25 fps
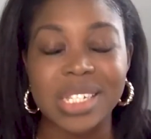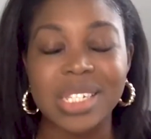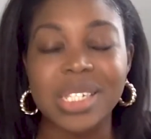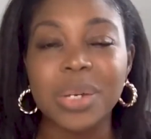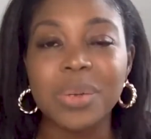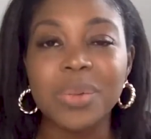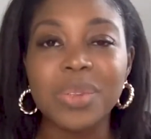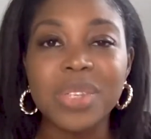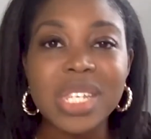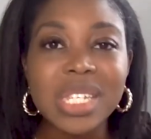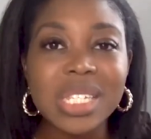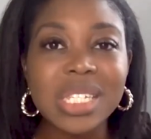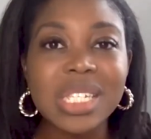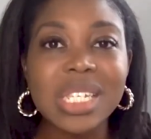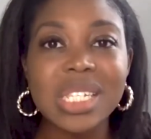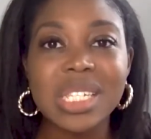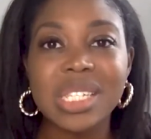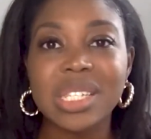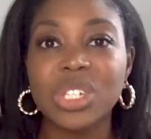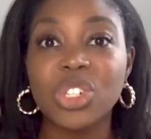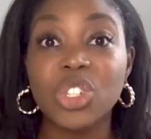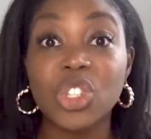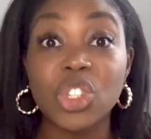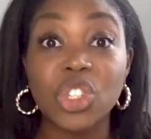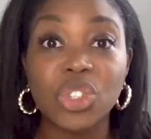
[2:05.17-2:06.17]
So, this is
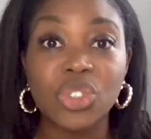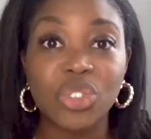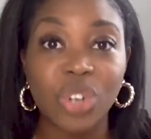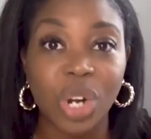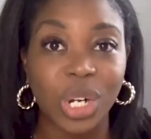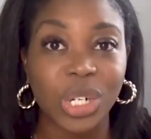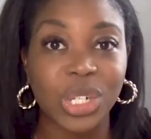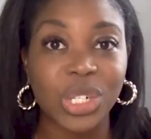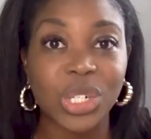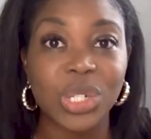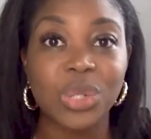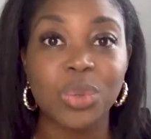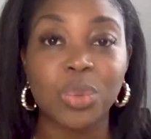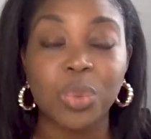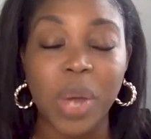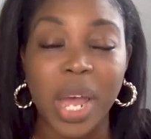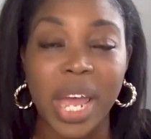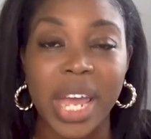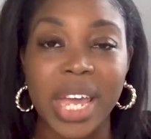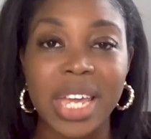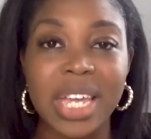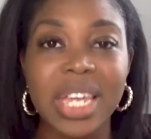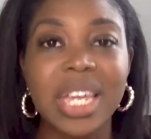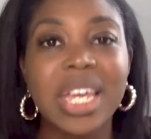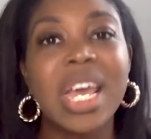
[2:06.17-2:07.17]
the structured
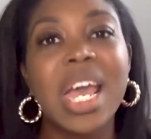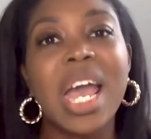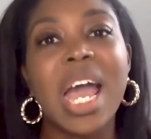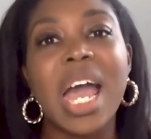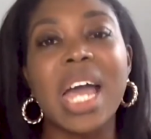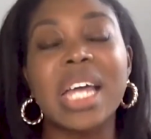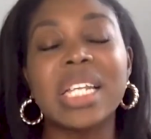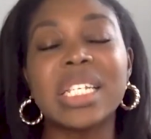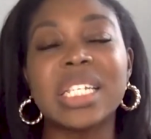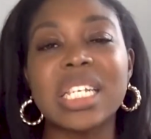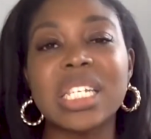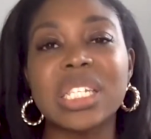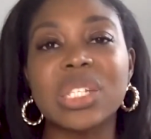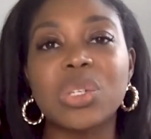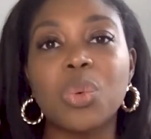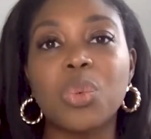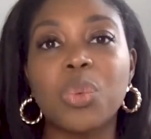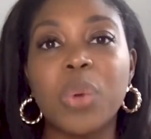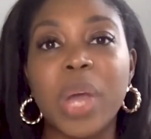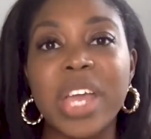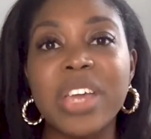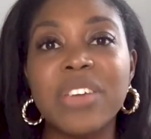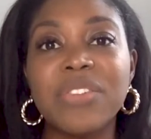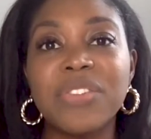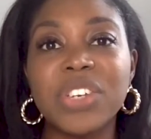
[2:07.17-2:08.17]
way, and it's a
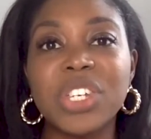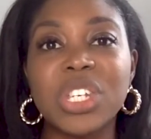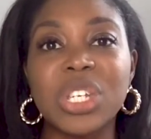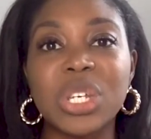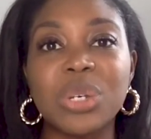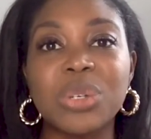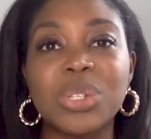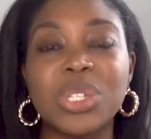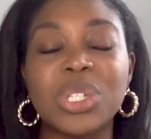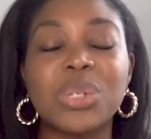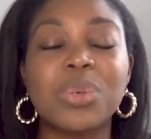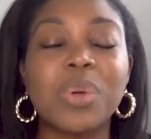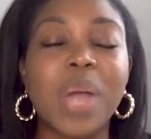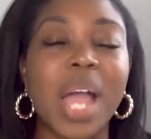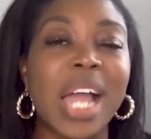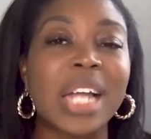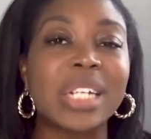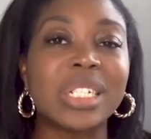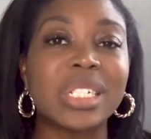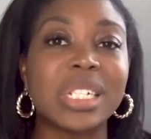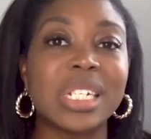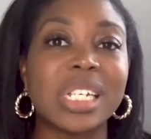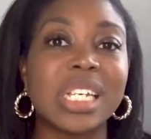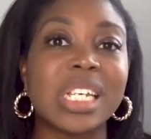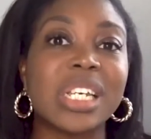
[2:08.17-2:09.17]
way for you to
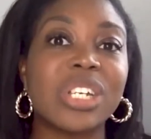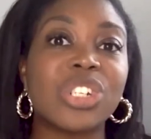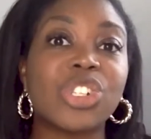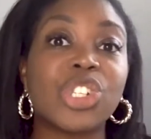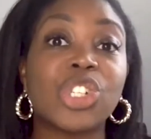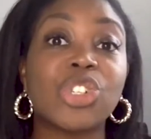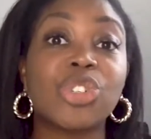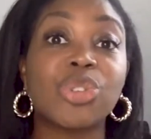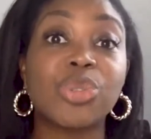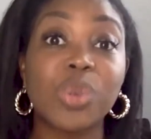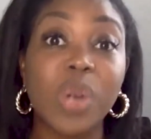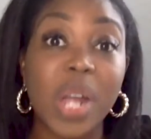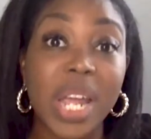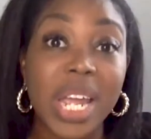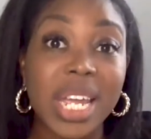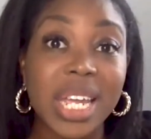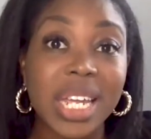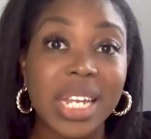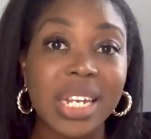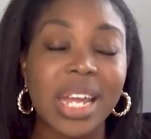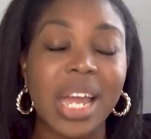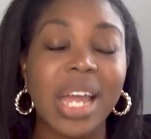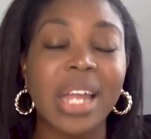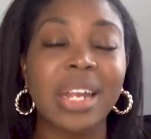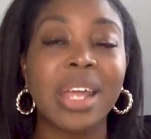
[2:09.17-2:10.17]
actually
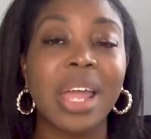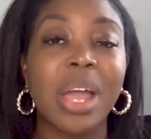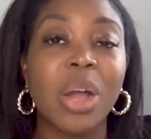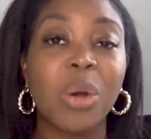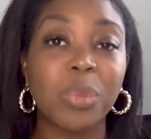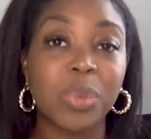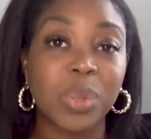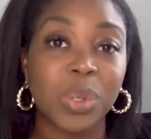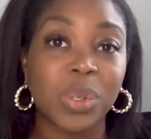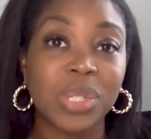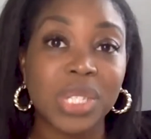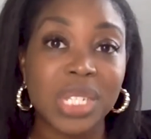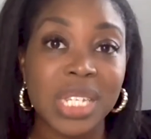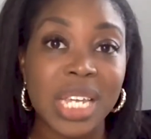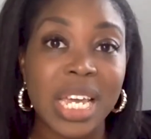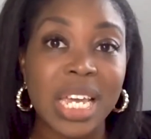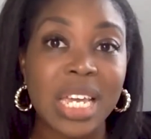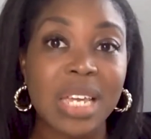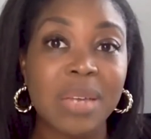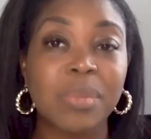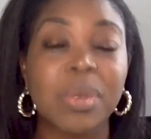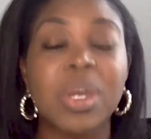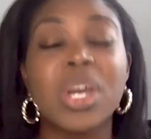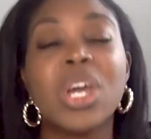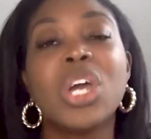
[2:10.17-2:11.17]
train and help your
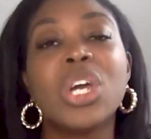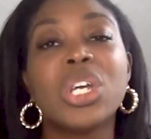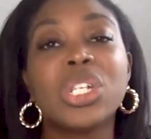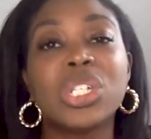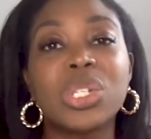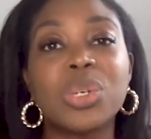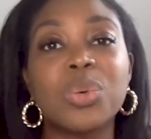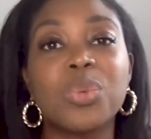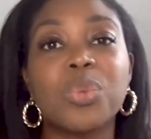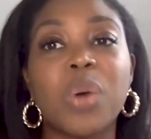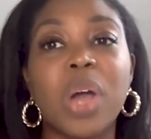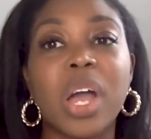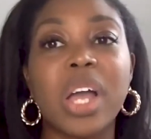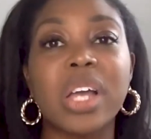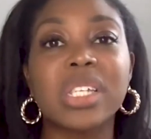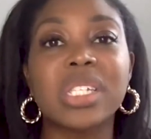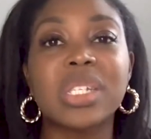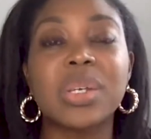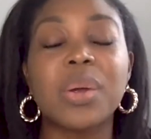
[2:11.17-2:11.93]
team to work.